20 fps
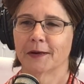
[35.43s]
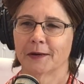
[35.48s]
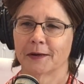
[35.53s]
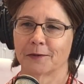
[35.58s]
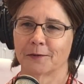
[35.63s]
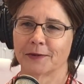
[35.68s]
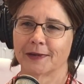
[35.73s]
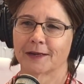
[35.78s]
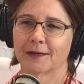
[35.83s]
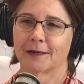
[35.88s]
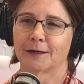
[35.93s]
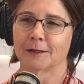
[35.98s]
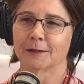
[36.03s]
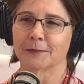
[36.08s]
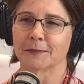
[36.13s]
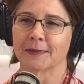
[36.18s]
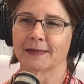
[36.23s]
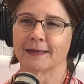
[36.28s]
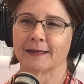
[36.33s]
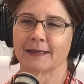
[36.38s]
We call
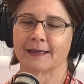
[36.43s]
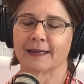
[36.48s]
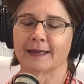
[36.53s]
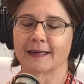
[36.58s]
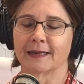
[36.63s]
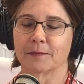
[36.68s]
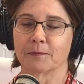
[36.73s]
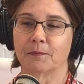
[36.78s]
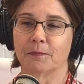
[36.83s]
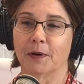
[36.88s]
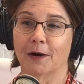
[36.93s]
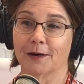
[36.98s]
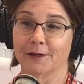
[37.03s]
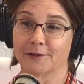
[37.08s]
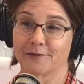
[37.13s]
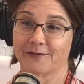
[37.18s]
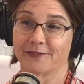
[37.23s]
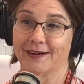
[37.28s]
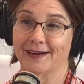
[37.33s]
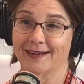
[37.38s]
them getting
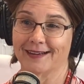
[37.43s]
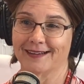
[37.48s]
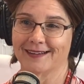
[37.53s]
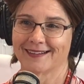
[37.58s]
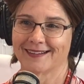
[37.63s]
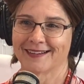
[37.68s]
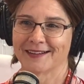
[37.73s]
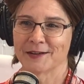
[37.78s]
bonified.